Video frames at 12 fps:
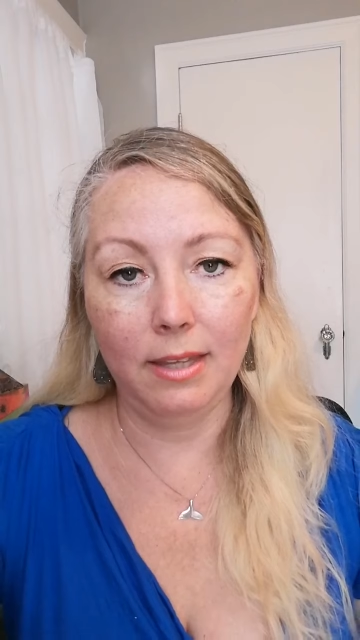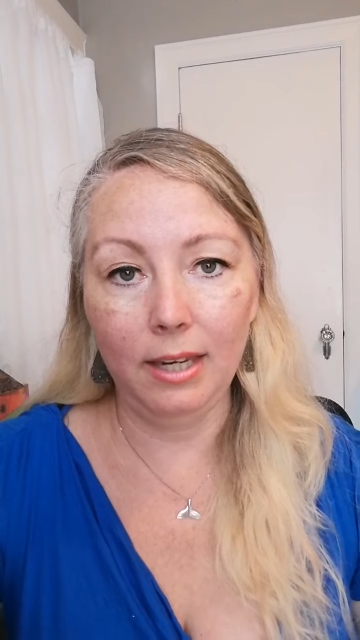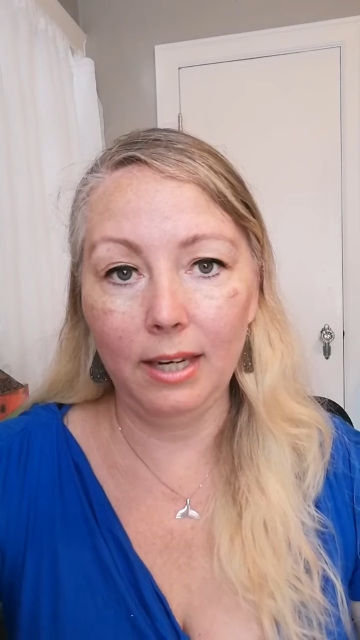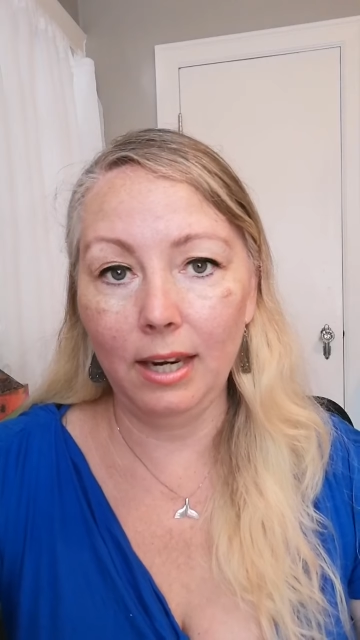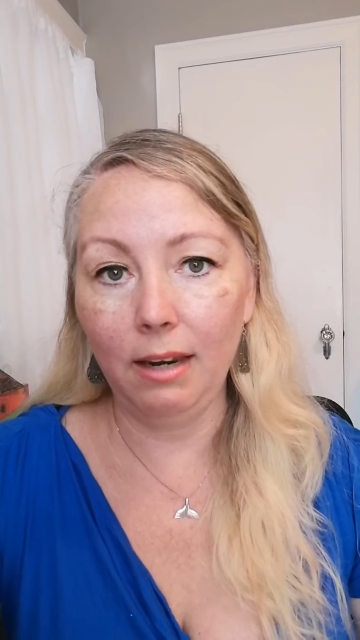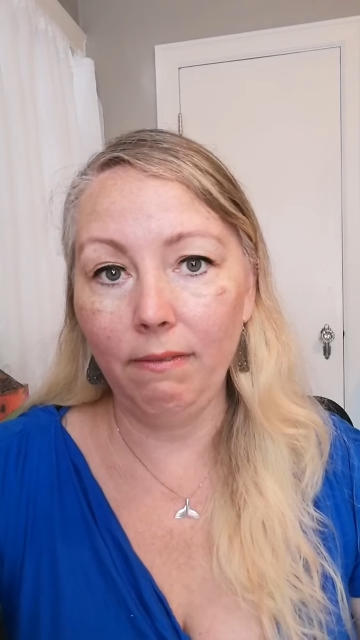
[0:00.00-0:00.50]
They
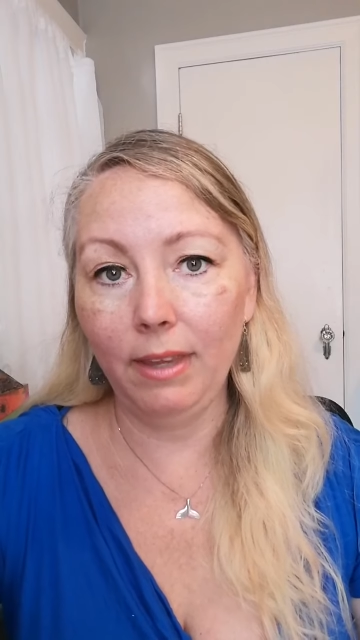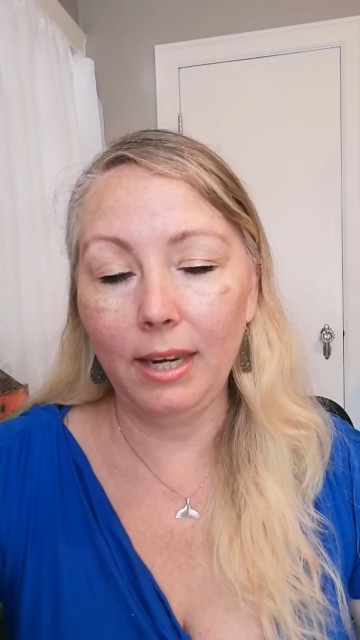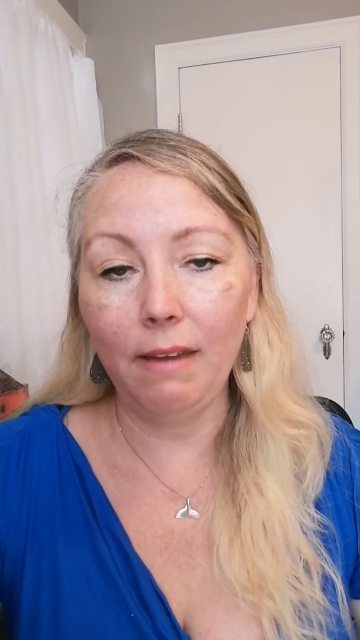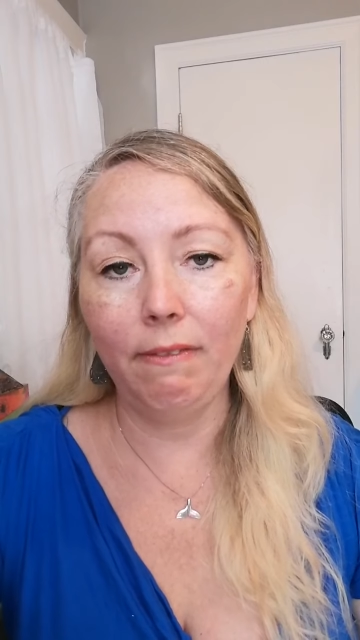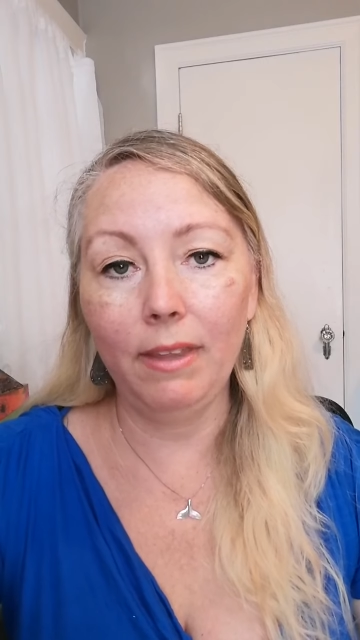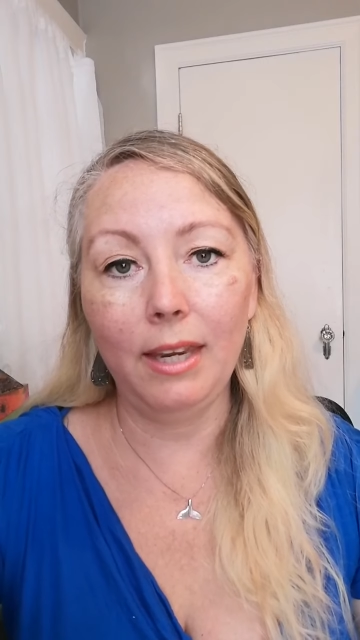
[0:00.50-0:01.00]
gave, they
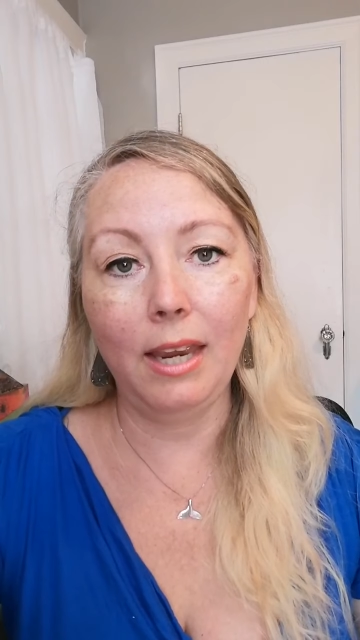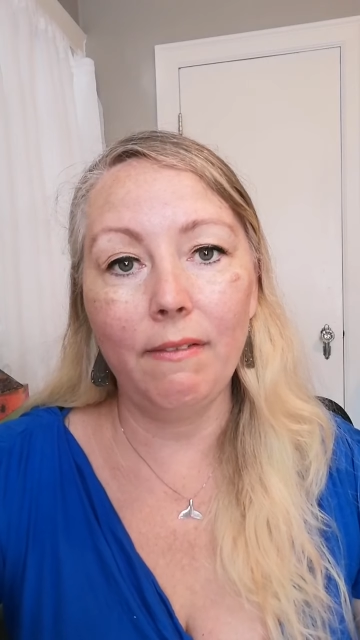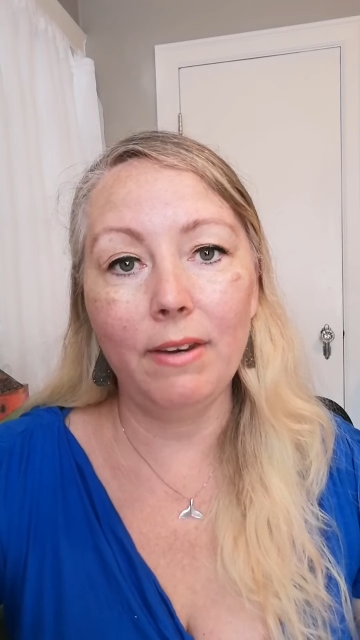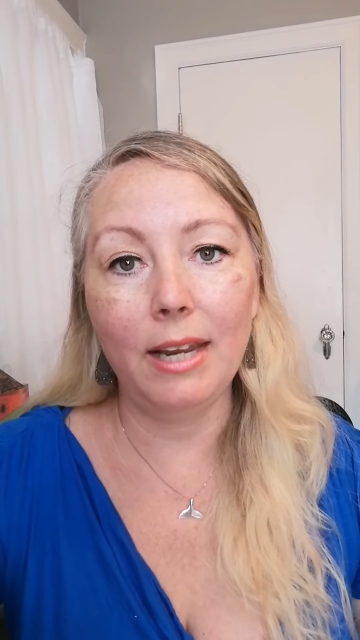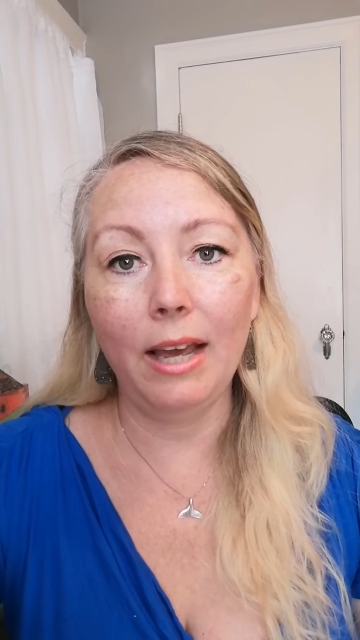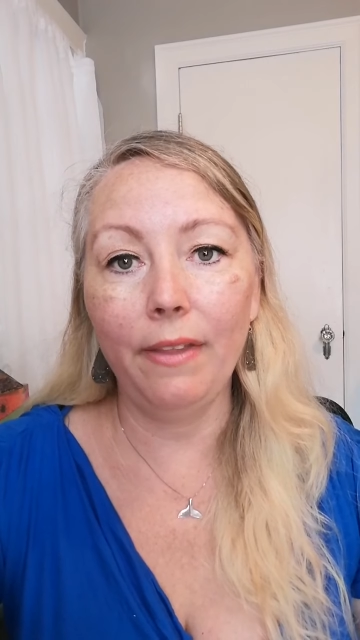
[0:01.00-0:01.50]
gave, they gave,
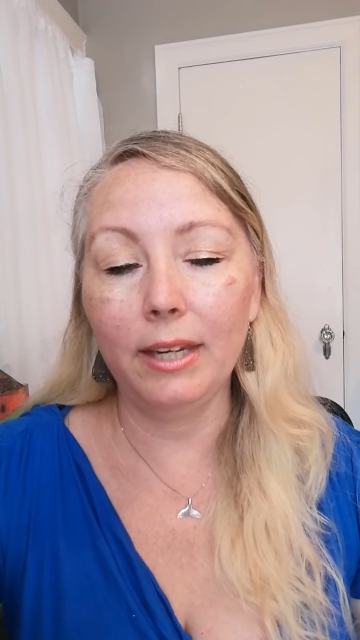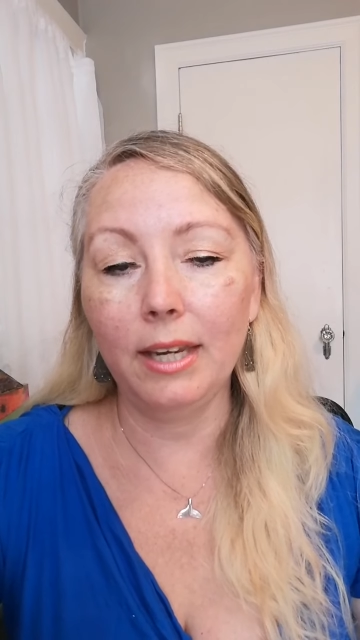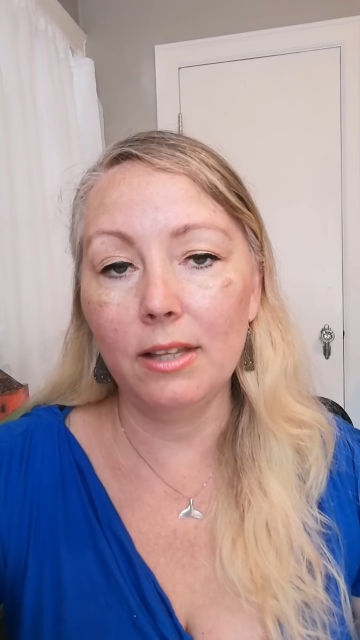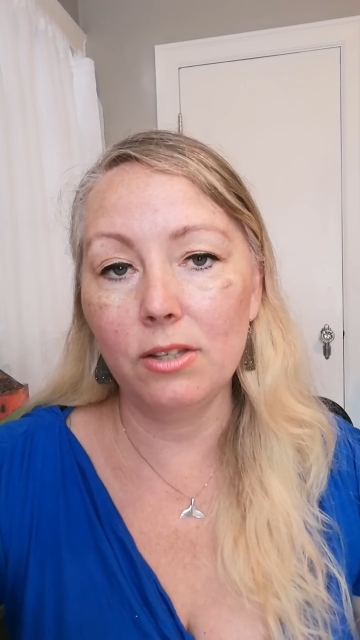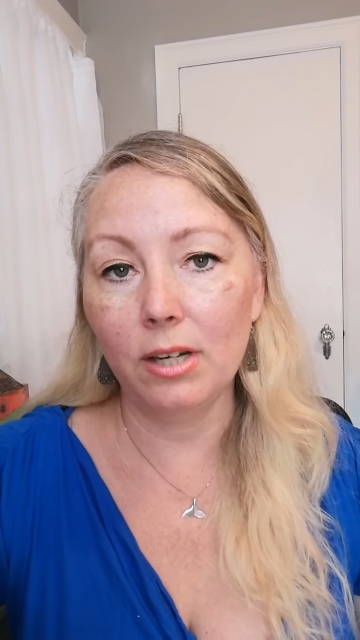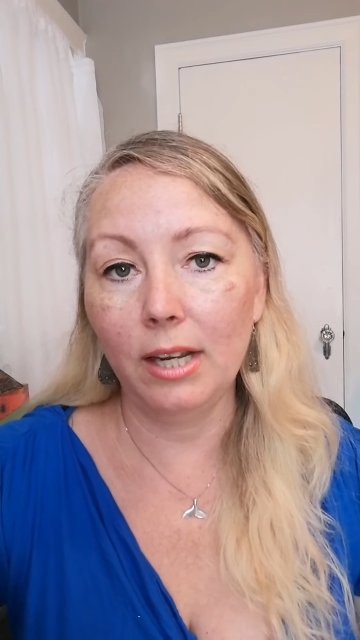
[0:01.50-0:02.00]
and now the
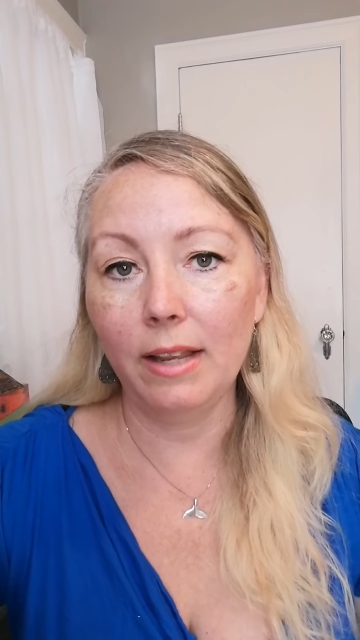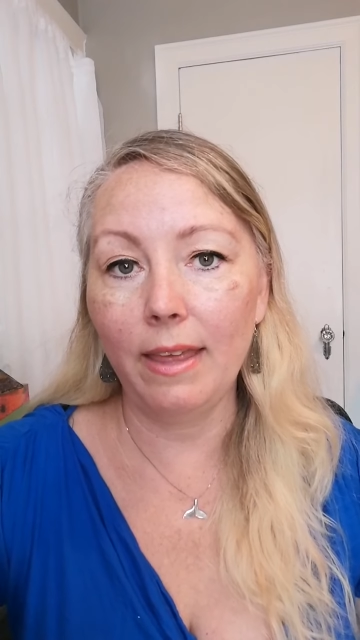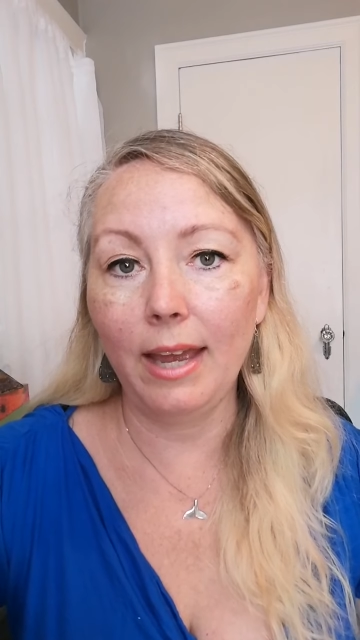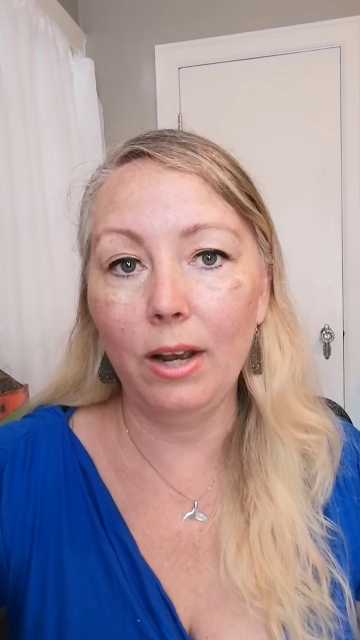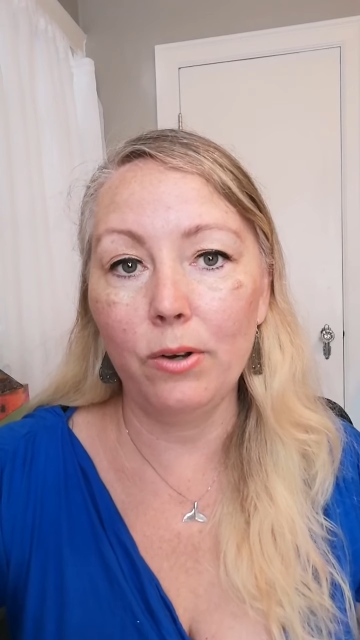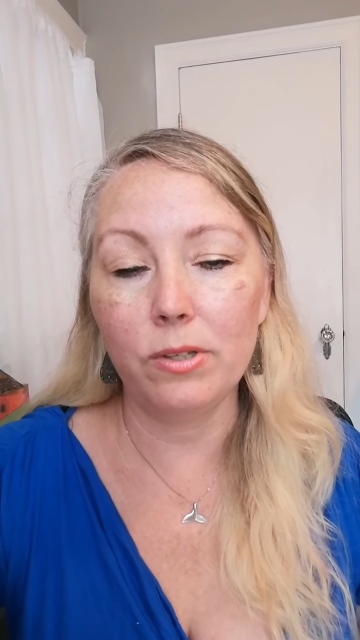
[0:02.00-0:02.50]
kids are out of the
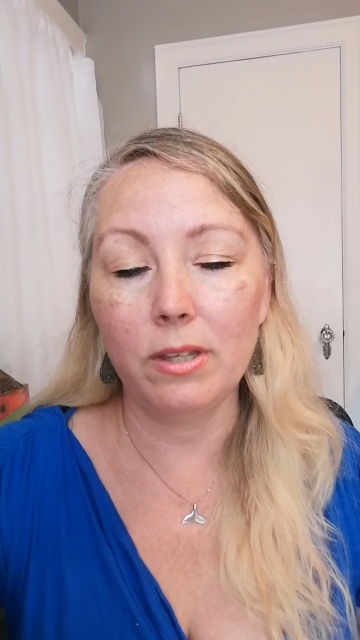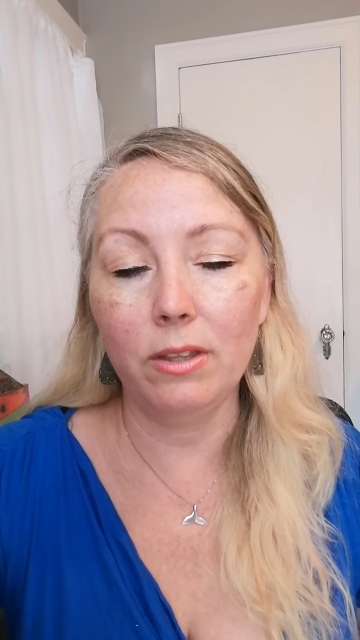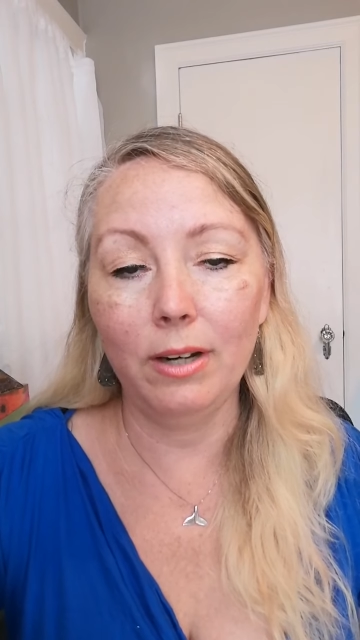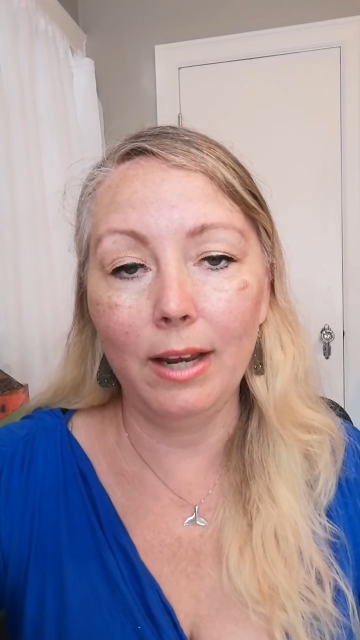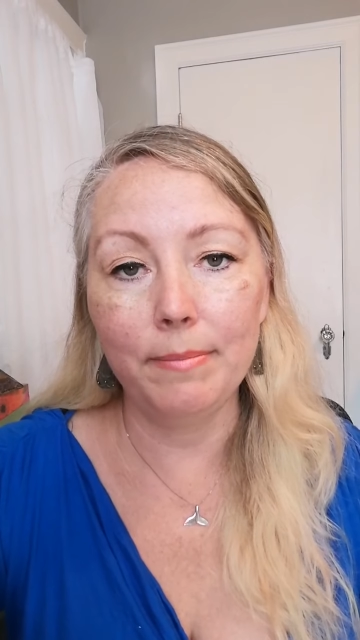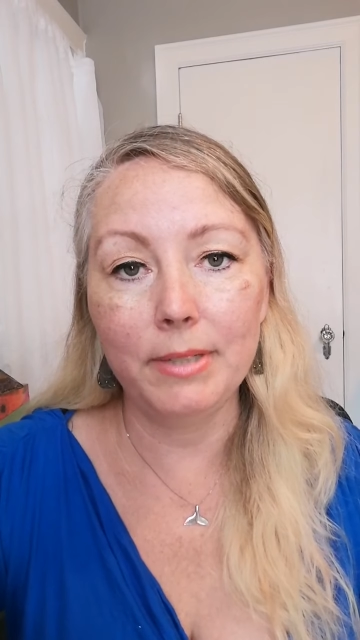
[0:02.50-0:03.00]
house and
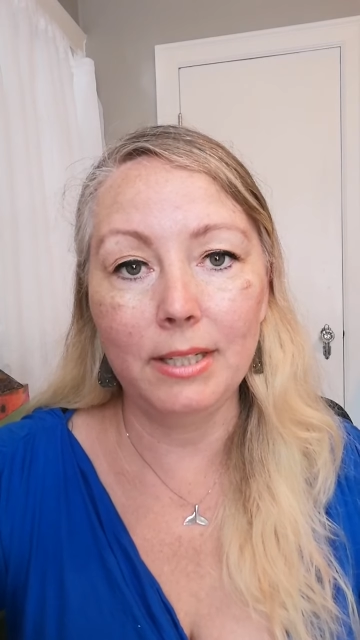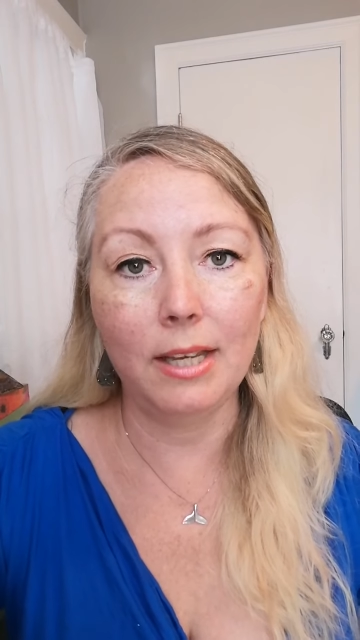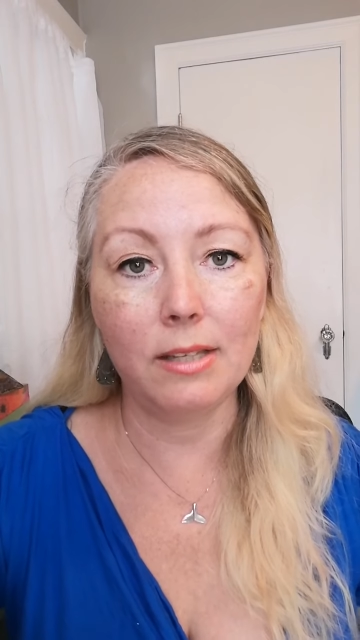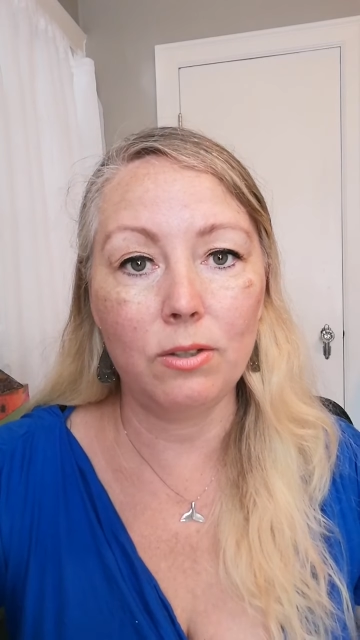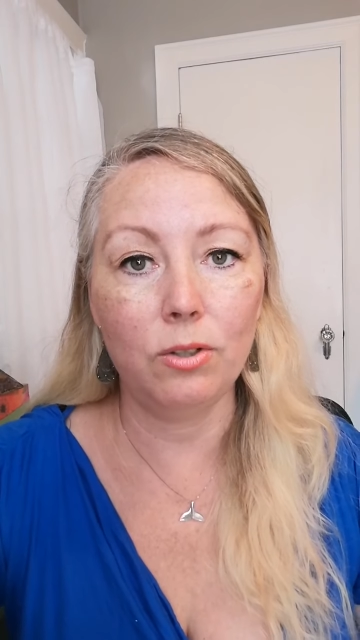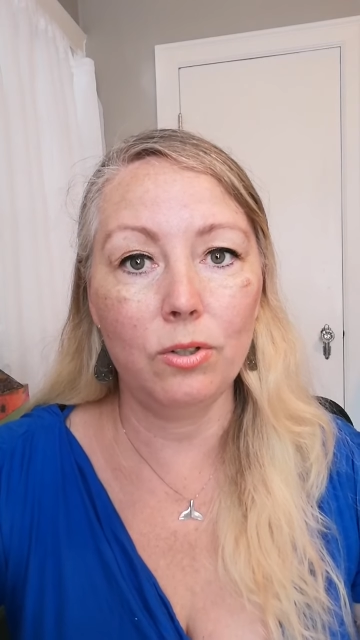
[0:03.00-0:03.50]
they're empty
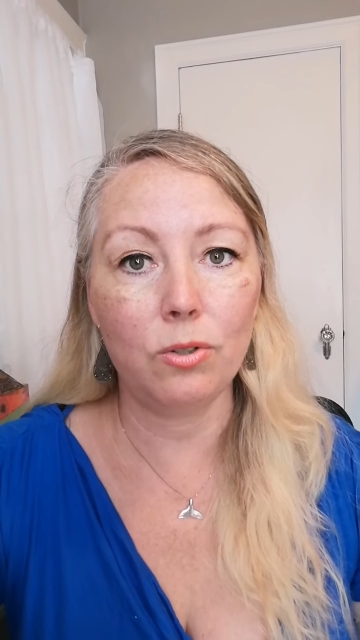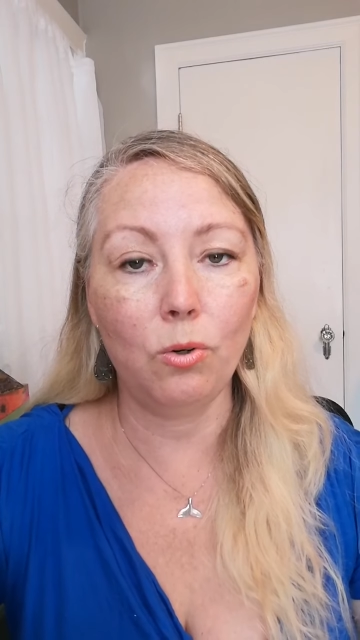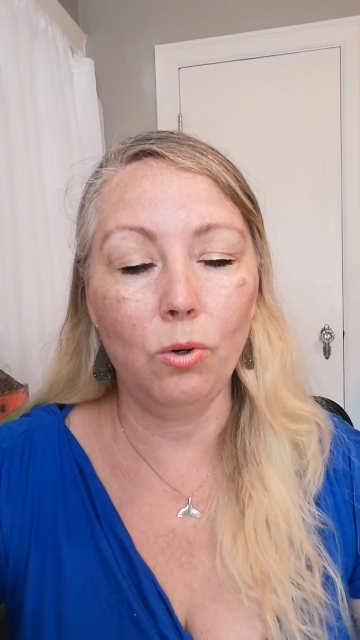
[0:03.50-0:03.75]
nesters,